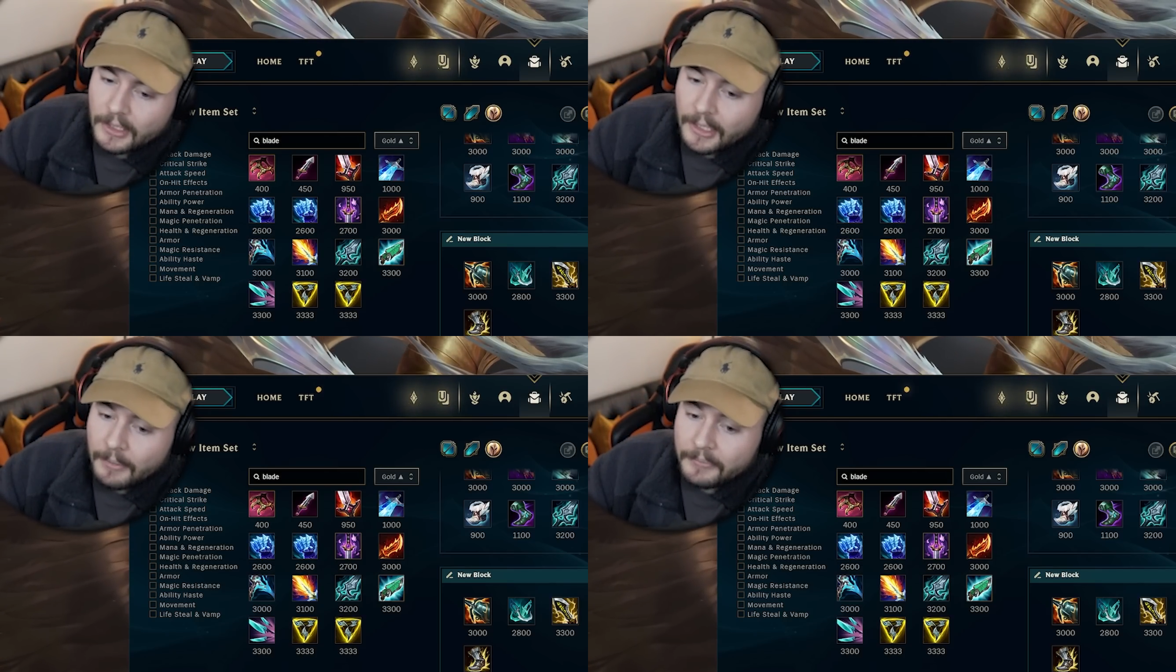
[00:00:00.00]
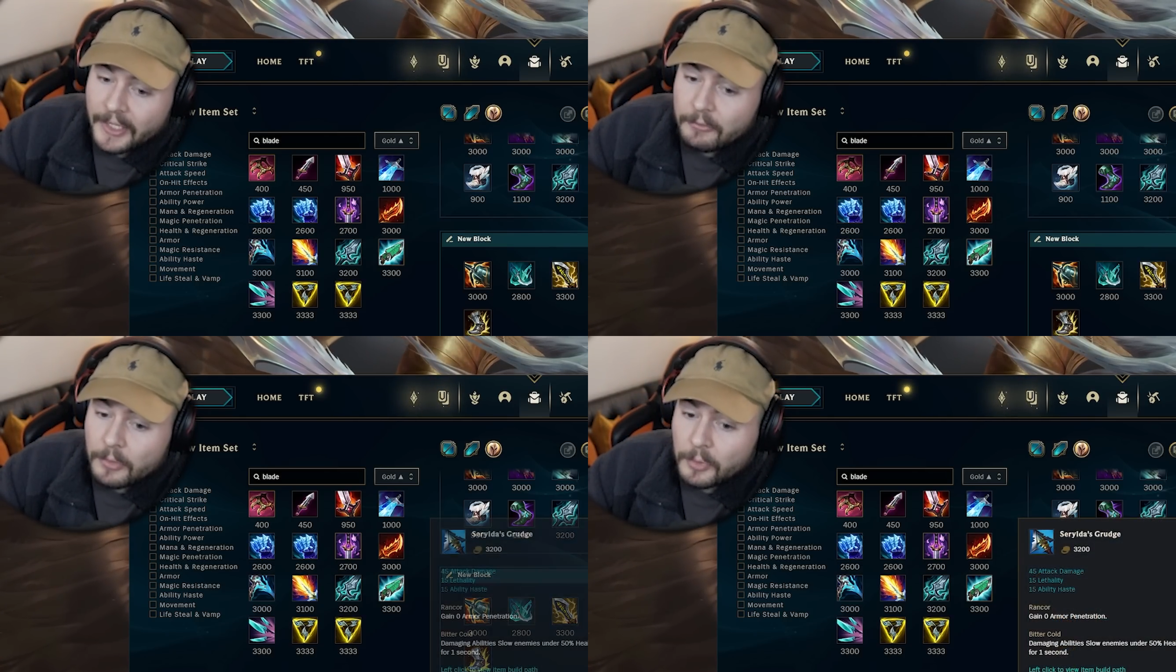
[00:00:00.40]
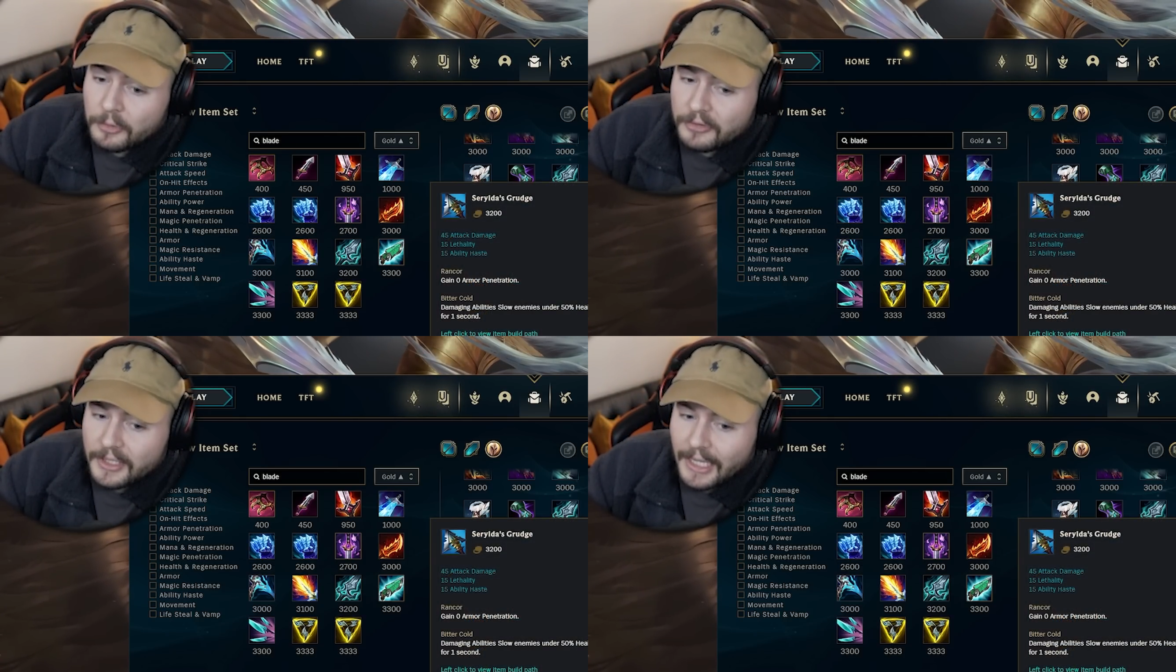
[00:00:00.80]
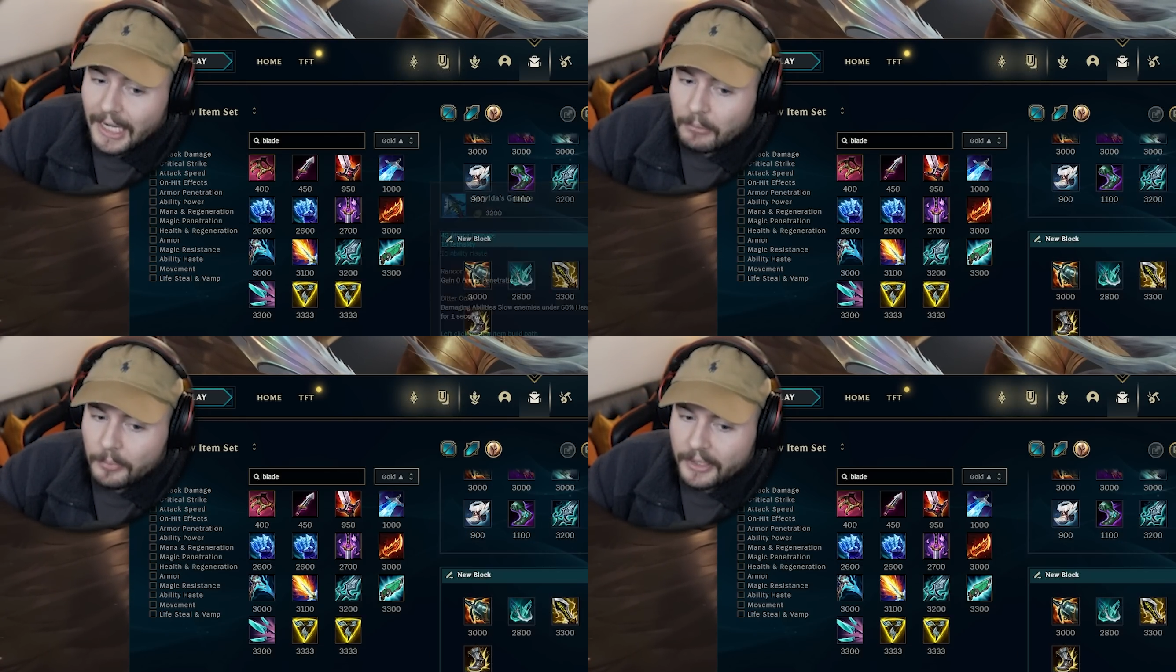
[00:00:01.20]
They removed the
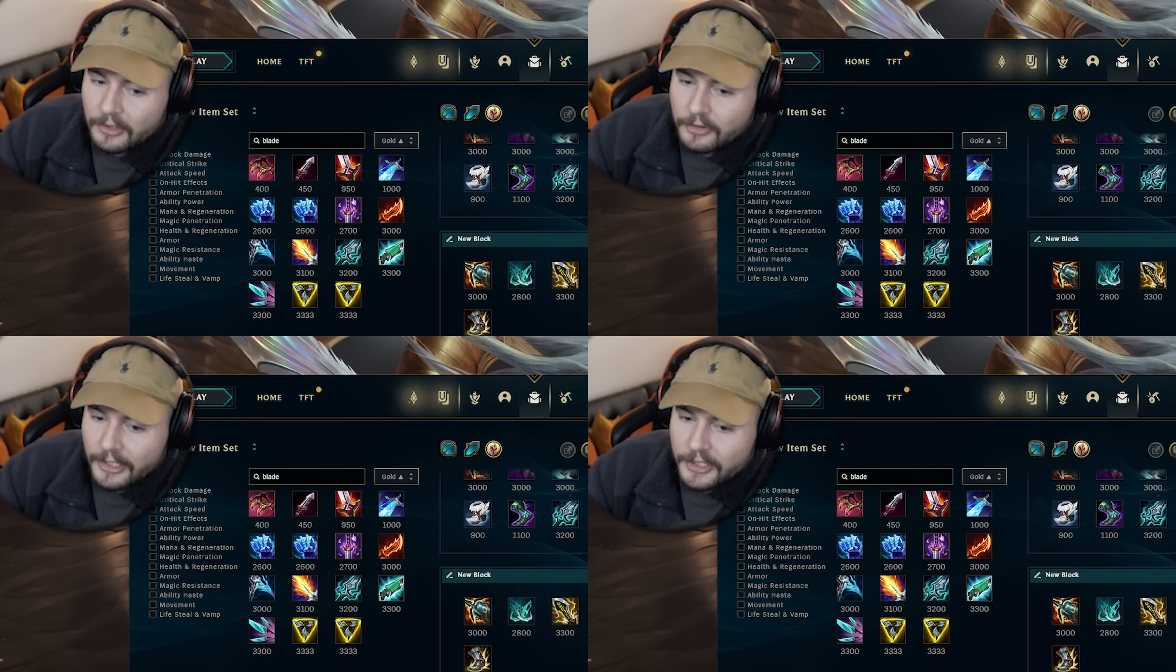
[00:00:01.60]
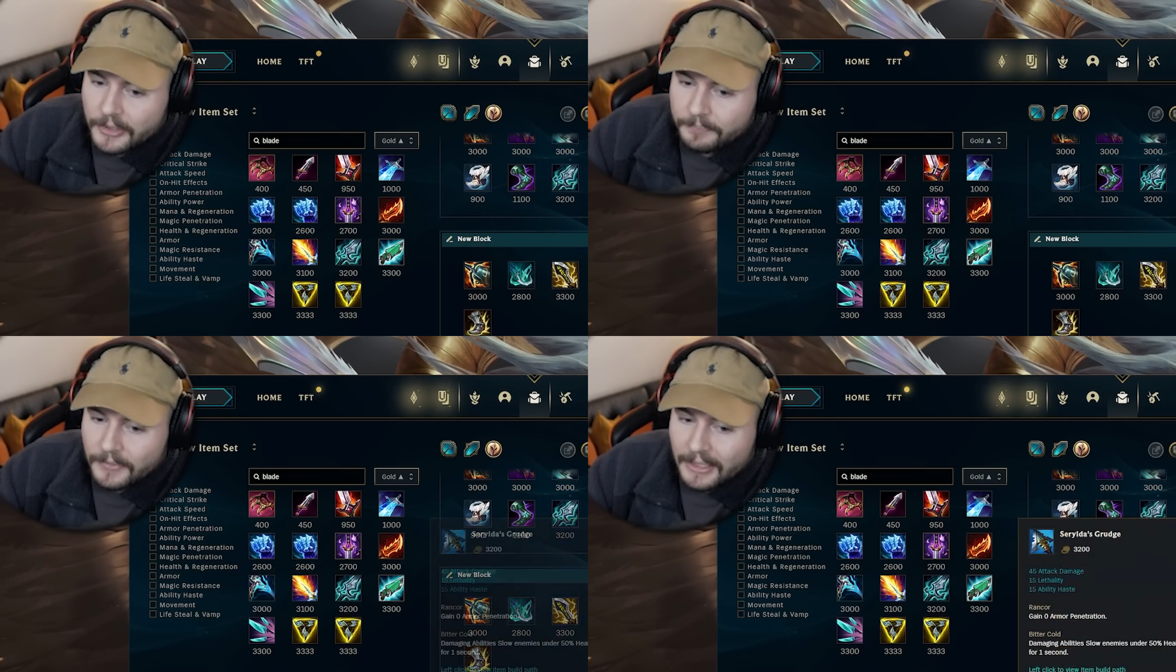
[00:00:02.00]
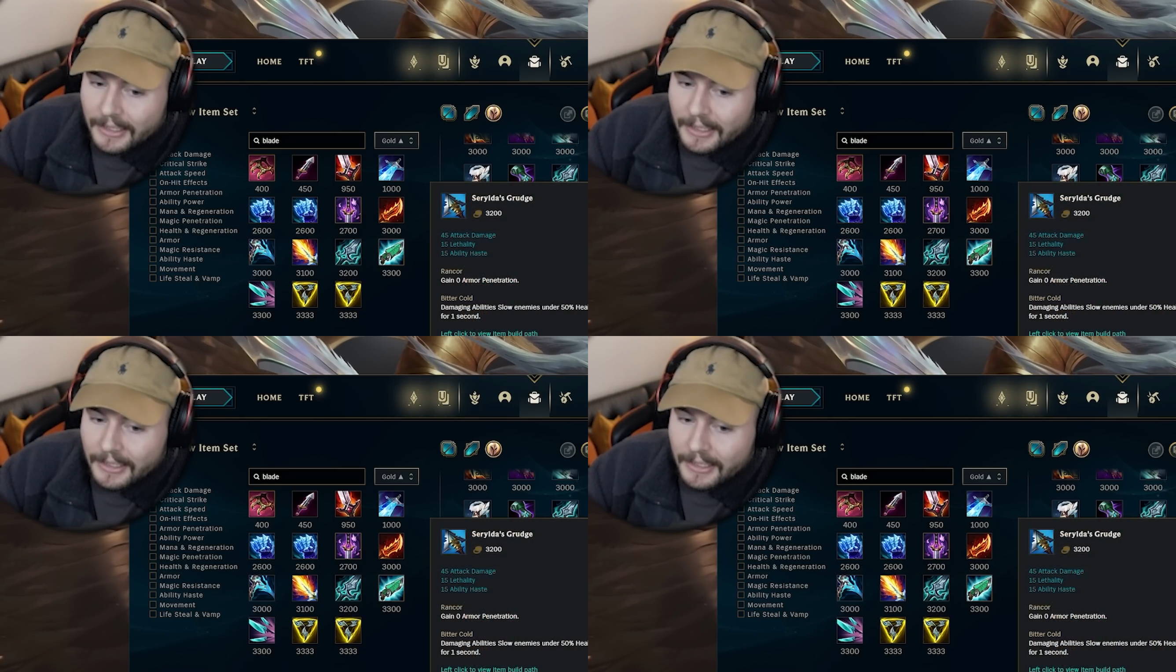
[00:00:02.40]
armor penetration.